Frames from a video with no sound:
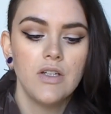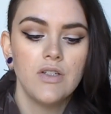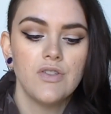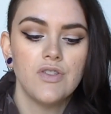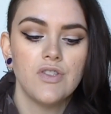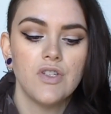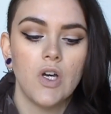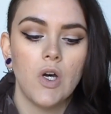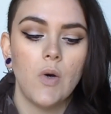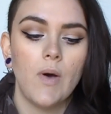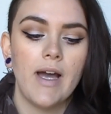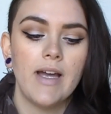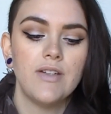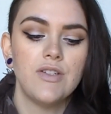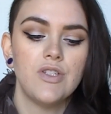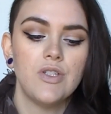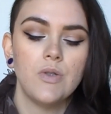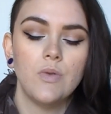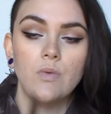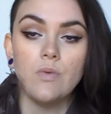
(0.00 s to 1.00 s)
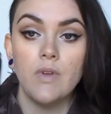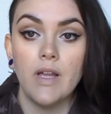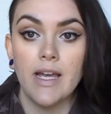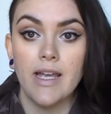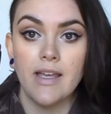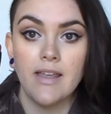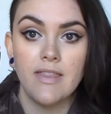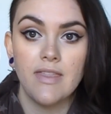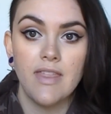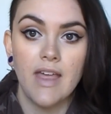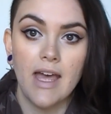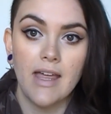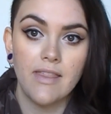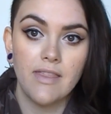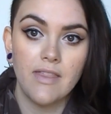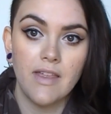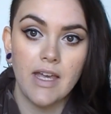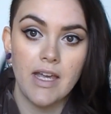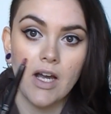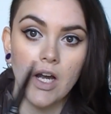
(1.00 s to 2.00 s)
So I do like
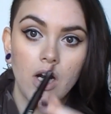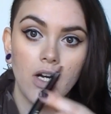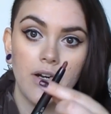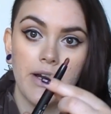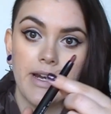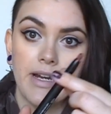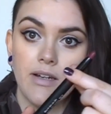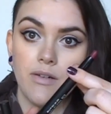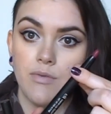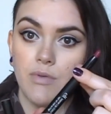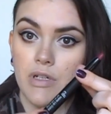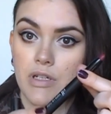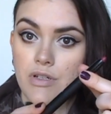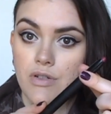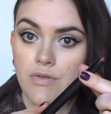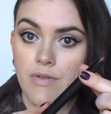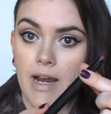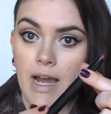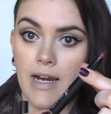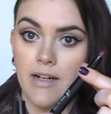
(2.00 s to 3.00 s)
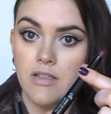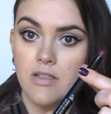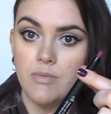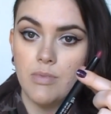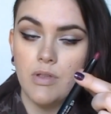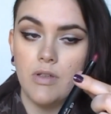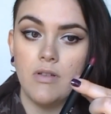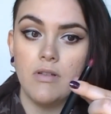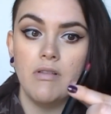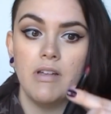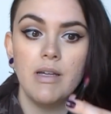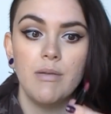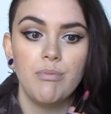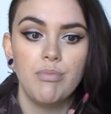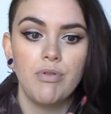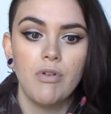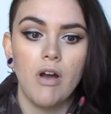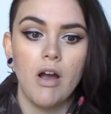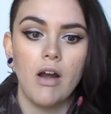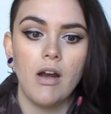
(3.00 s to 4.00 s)
that they are a retractable lip
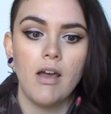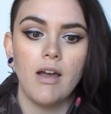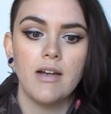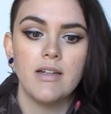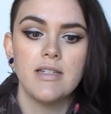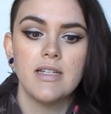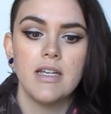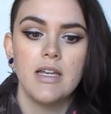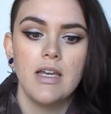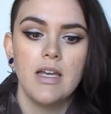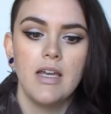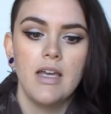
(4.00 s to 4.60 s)
product.